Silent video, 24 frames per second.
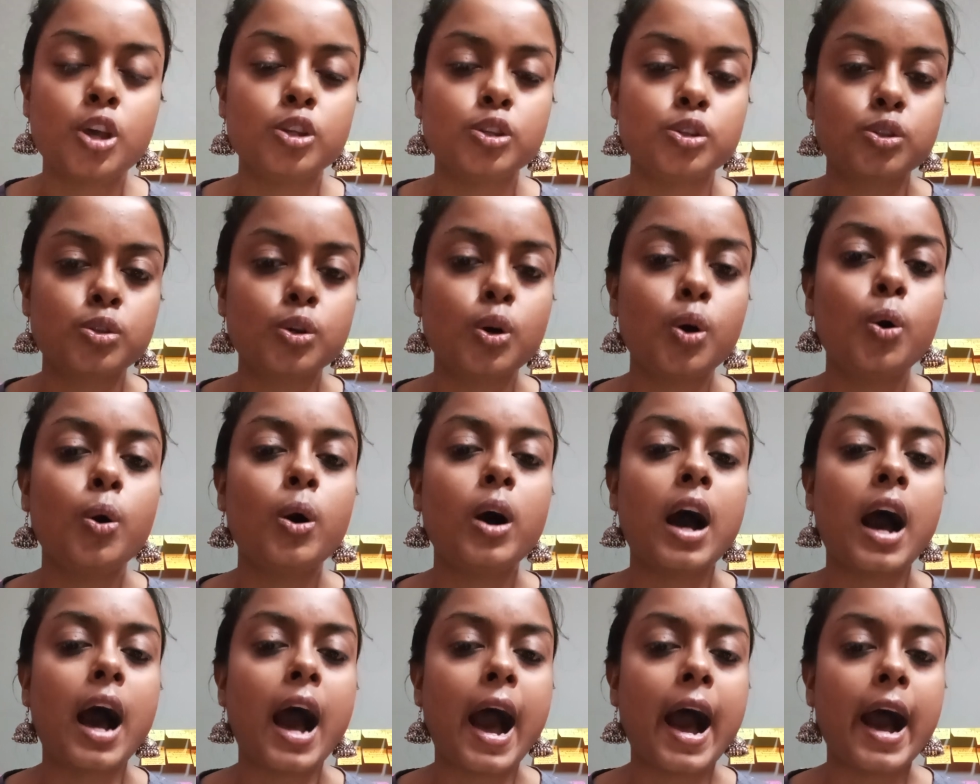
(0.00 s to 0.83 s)
So
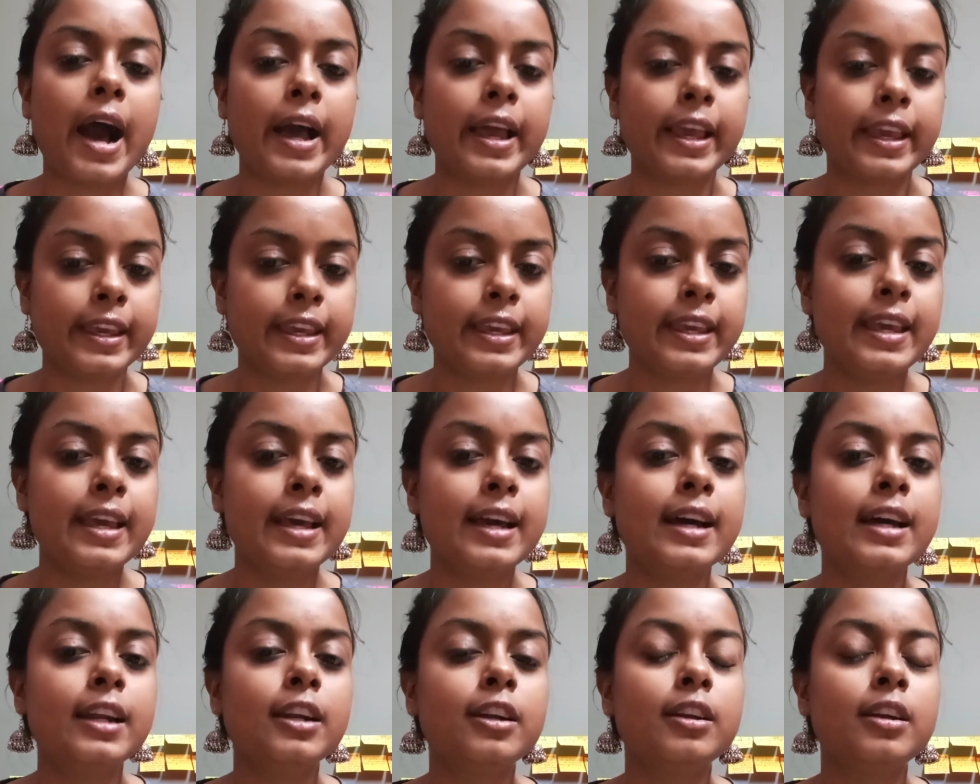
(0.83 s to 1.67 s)

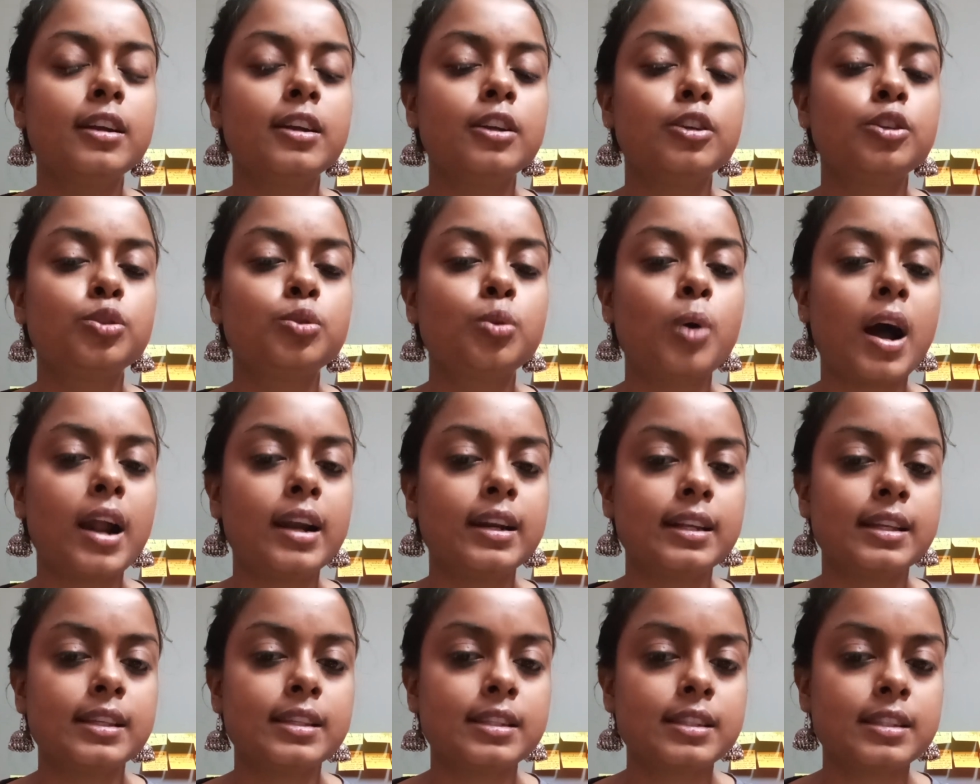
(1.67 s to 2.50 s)
here, to
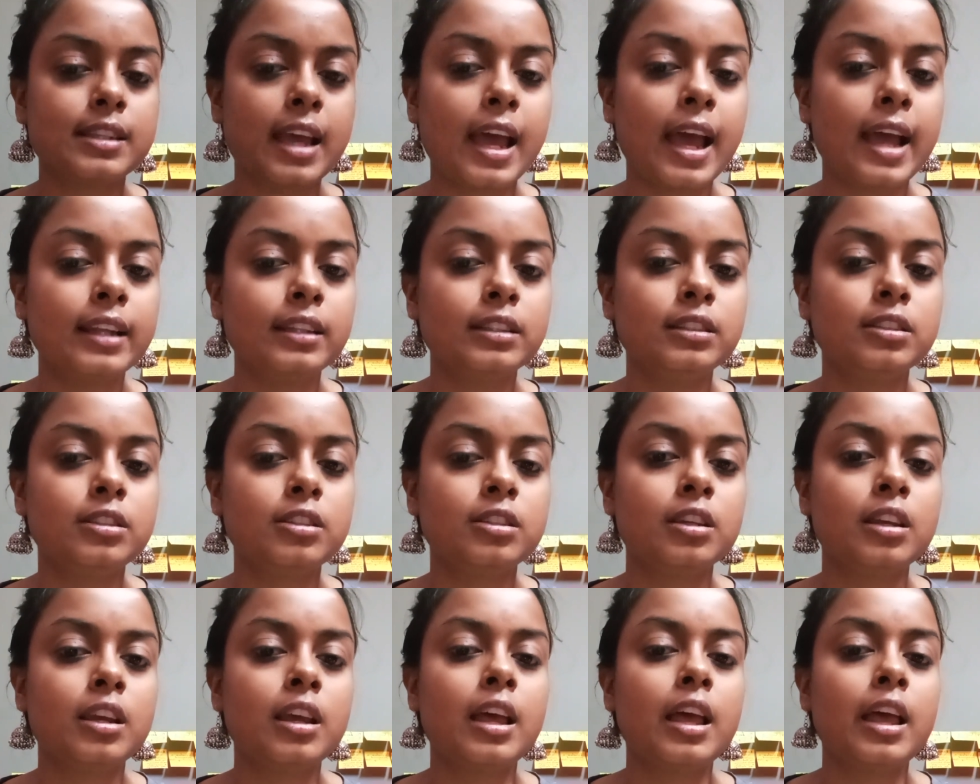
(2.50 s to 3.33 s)

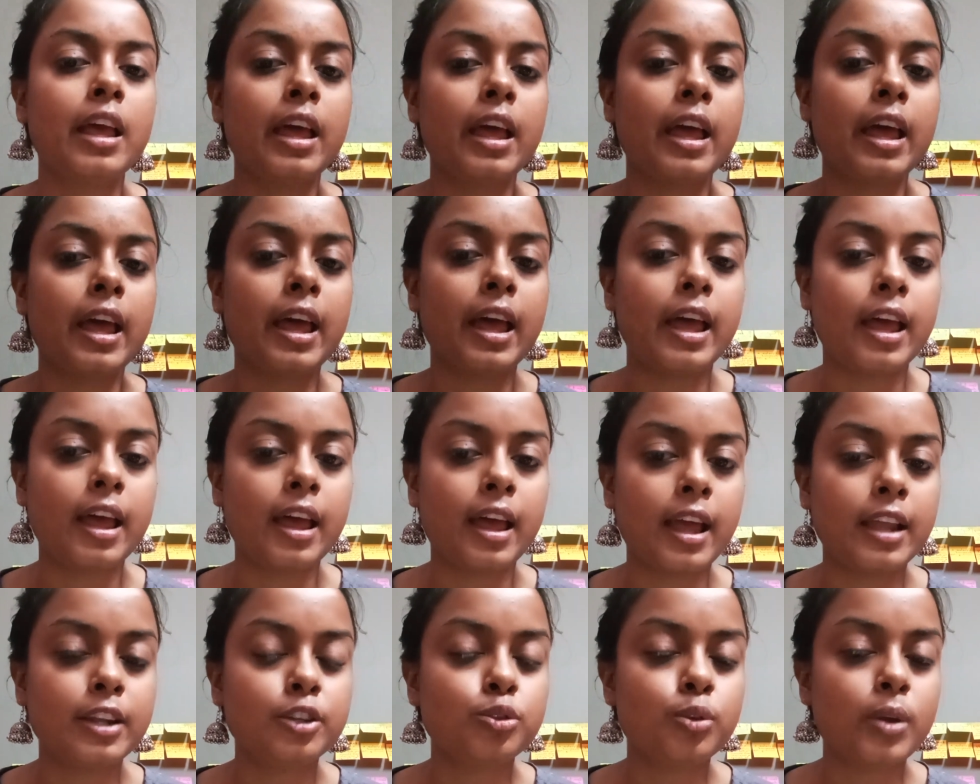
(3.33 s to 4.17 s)
understand
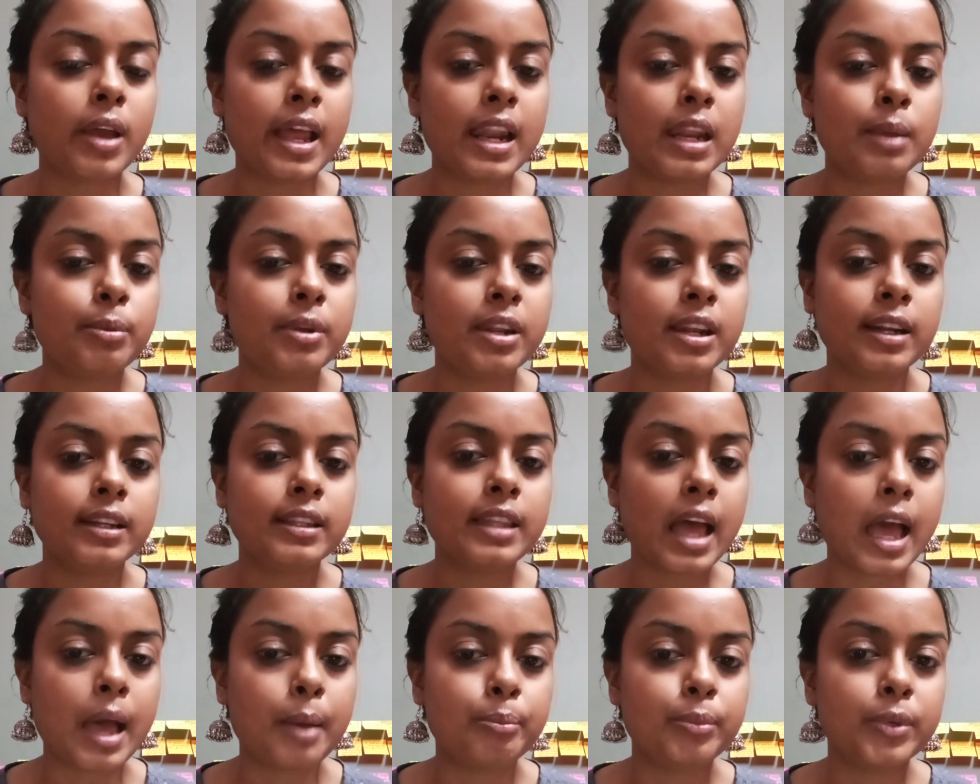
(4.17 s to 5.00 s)
and to eliminate
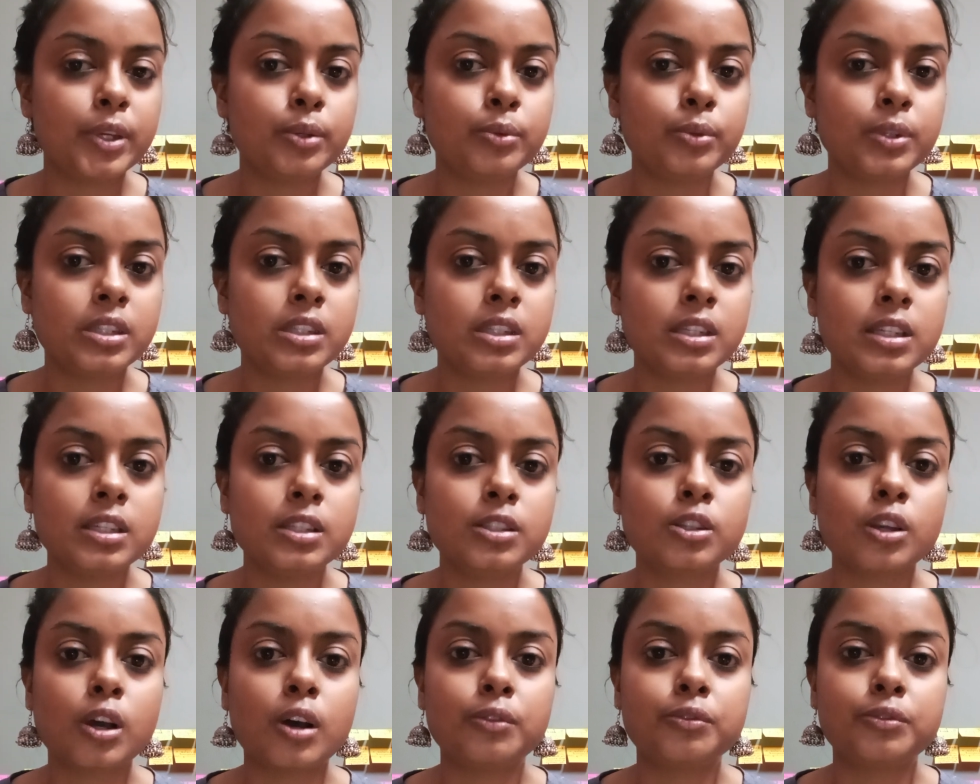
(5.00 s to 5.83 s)
the
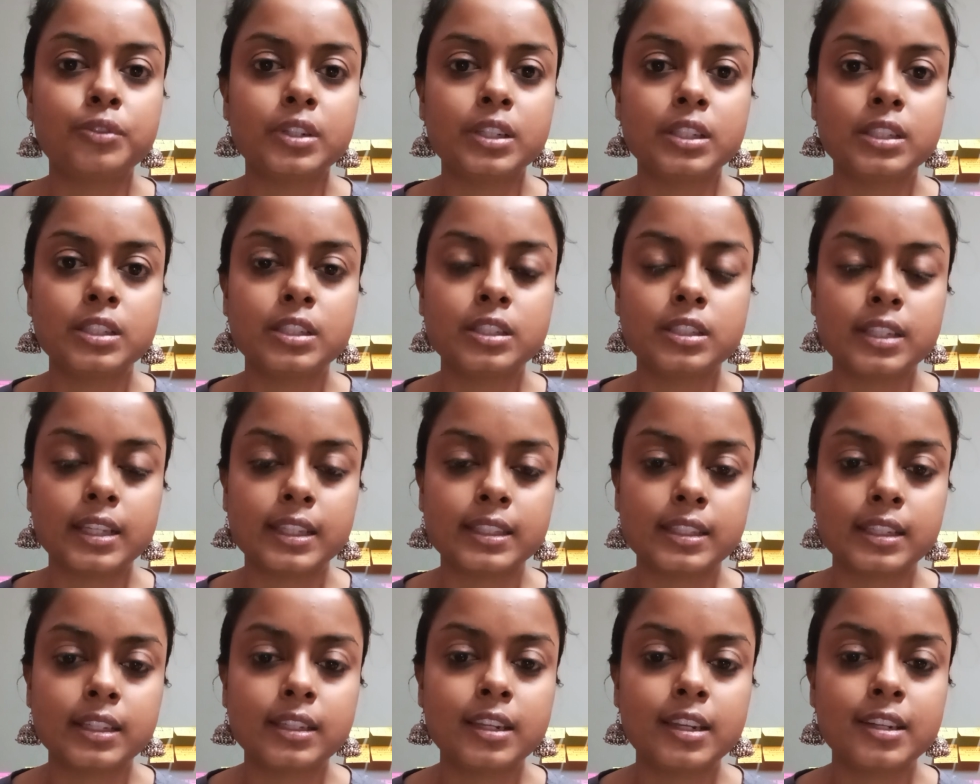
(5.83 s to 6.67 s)
ambiguities of rigid
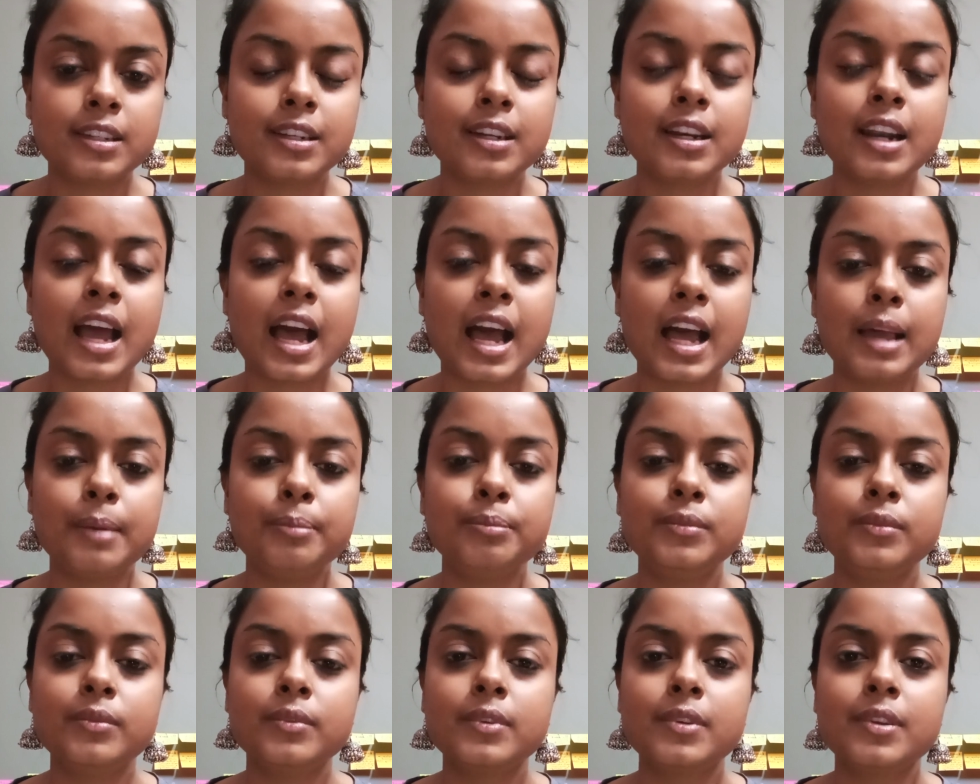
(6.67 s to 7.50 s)
designator, I
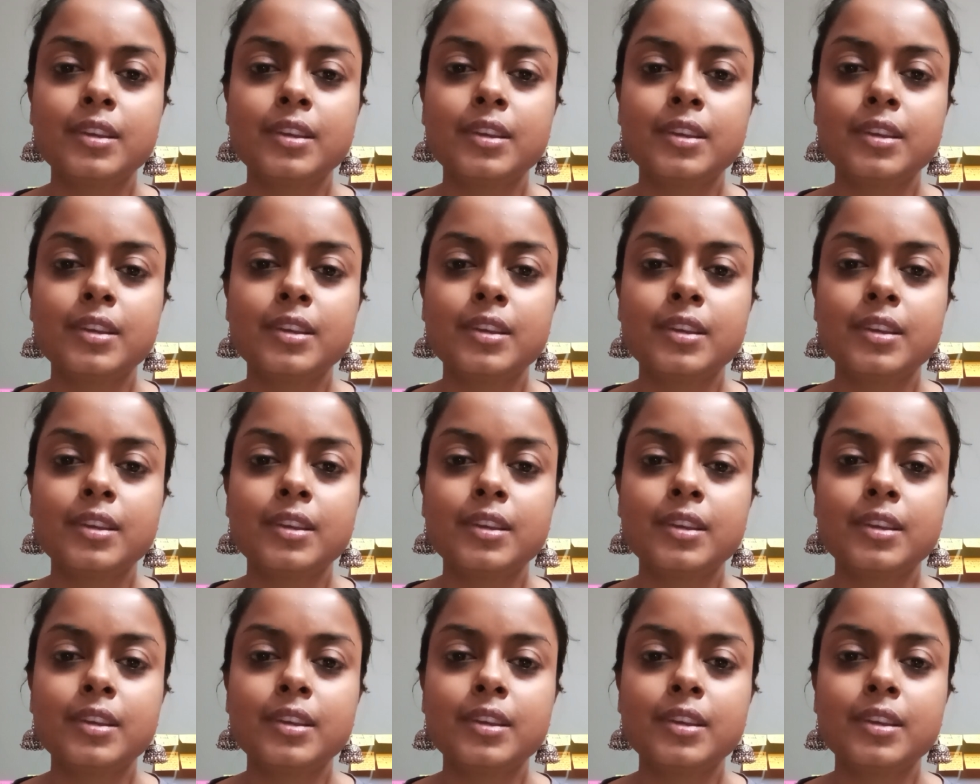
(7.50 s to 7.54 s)
am